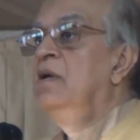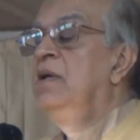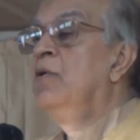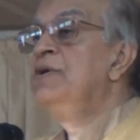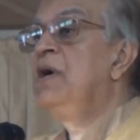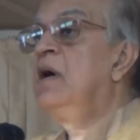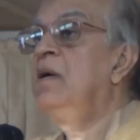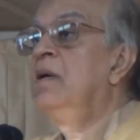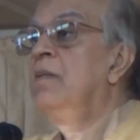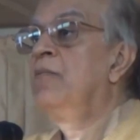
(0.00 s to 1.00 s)
Those
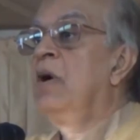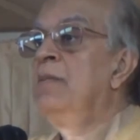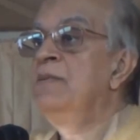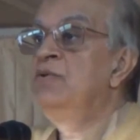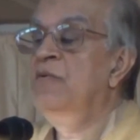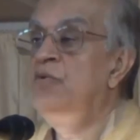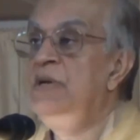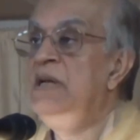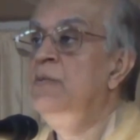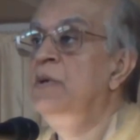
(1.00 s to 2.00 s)
are problems you have to
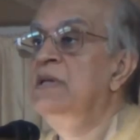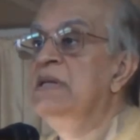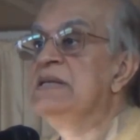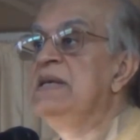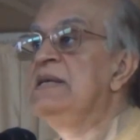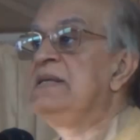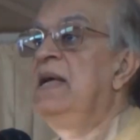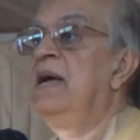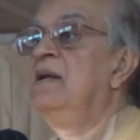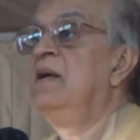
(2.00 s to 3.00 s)
deal with in the sense
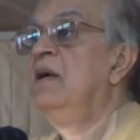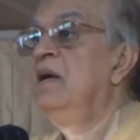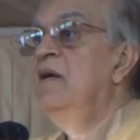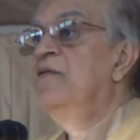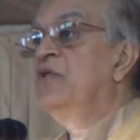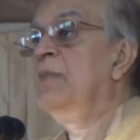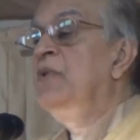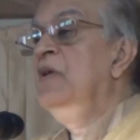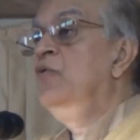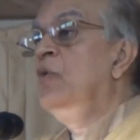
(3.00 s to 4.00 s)
that
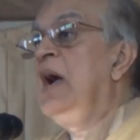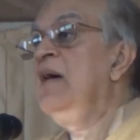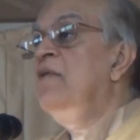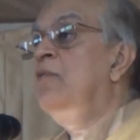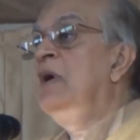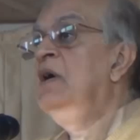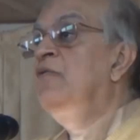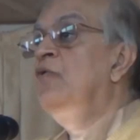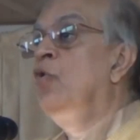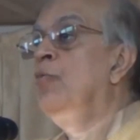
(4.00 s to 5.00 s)
if you have a
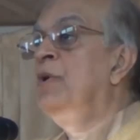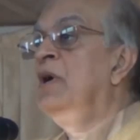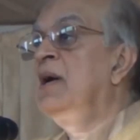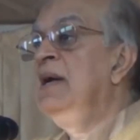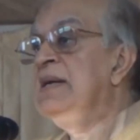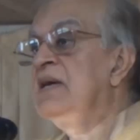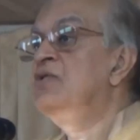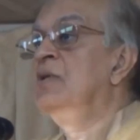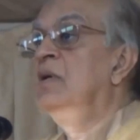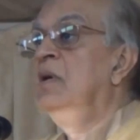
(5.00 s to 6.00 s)
wonderful open
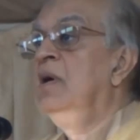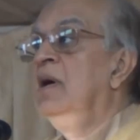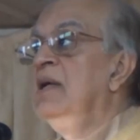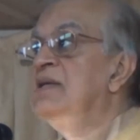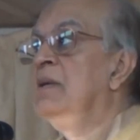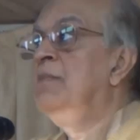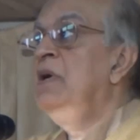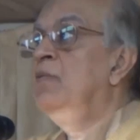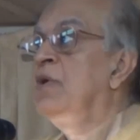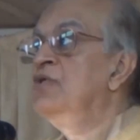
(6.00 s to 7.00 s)
architecture and
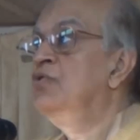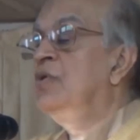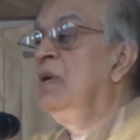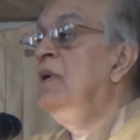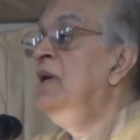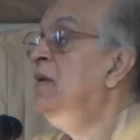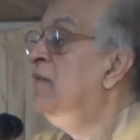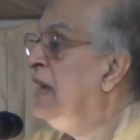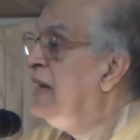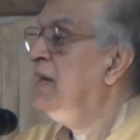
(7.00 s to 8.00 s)
somebody wants to come and
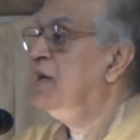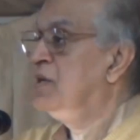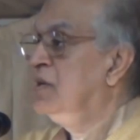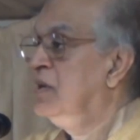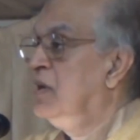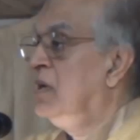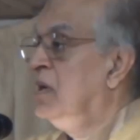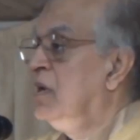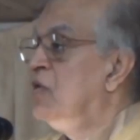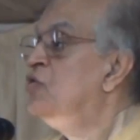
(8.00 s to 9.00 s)
invade it,
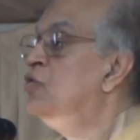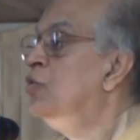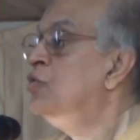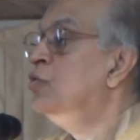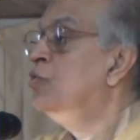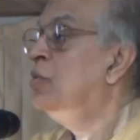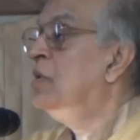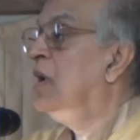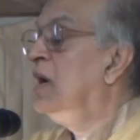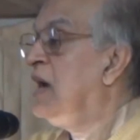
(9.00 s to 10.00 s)
should you
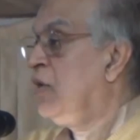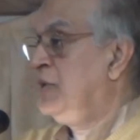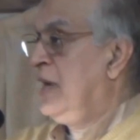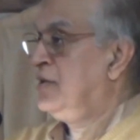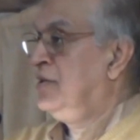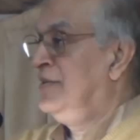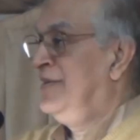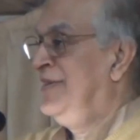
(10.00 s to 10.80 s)
allow that?